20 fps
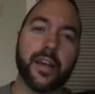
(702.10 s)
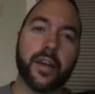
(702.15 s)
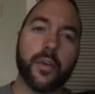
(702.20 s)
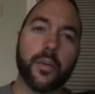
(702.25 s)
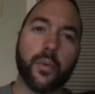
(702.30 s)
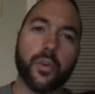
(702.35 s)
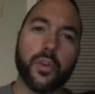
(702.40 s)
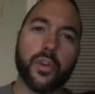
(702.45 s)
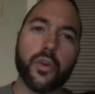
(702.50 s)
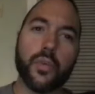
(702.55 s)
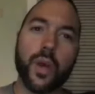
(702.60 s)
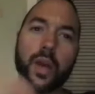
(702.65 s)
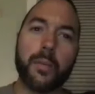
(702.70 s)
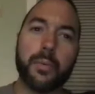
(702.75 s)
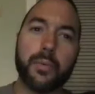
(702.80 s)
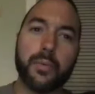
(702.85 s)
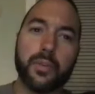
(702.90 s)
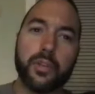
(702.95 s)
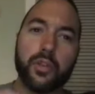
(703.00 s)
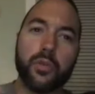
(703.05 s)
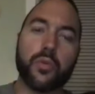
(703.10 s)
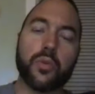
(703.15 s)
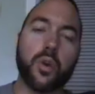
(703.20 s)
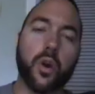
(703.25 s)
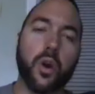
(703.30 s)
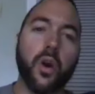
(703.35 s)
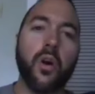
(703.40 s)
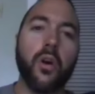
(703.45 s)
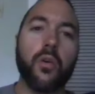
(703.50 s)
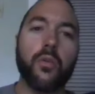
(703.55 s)
Were you able to at
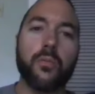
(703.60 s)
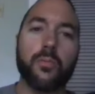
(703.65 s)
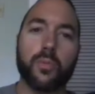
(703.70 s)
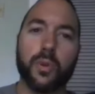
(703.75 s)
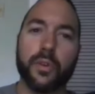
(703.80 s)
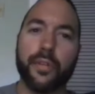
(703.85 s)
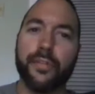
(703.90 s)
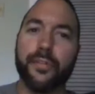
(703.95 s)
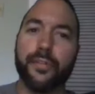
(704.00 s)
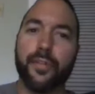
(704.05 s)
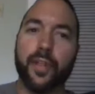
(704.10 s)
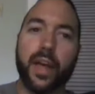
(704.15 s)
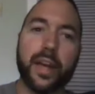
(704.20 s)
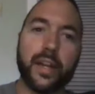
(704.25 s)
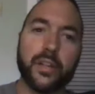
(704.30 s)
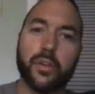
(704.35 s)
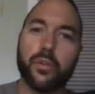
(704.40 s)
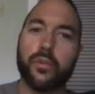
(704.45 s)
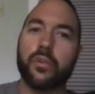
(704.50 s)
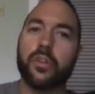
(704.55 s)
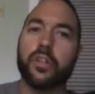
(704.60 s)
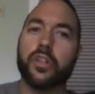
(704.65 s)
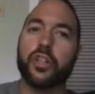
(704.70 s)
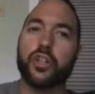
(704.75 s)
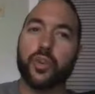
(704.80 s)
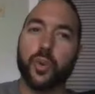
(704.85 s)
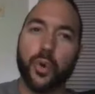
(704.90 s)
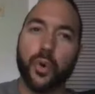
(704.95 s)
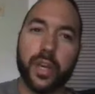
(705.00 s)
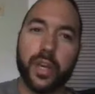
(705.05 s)
all reflect or
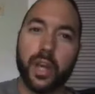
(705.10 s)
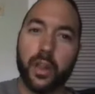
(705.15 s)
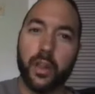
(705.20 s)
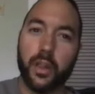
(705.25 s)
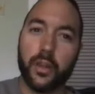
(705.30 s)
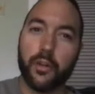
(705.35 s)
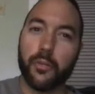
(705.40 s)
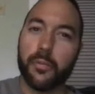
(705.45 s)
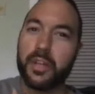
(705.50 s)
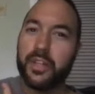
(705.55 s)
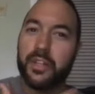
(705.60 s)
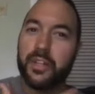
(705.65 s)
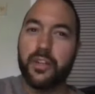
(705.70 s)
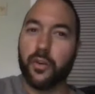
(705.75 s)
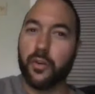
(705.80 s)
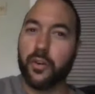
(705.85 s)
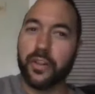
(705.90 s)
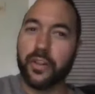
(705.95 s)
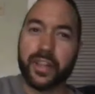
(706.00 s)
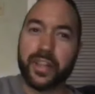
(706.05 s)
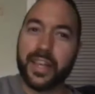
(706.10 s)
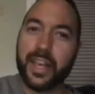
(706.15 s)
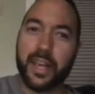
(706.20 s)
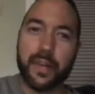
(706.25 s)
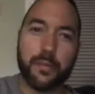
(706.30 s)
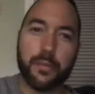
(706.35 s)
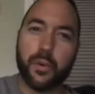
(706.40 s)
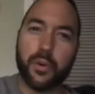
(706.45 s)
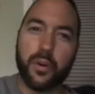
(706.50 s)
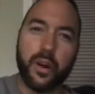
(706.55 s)
enjoy it a little bit during the
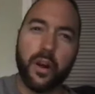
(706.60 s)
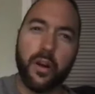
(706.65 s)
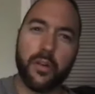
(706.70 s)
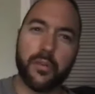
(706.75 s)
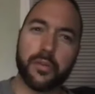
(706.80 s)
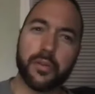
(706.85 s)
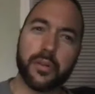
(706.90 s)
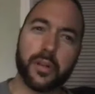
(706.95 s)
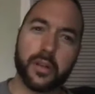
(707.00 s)
game or no?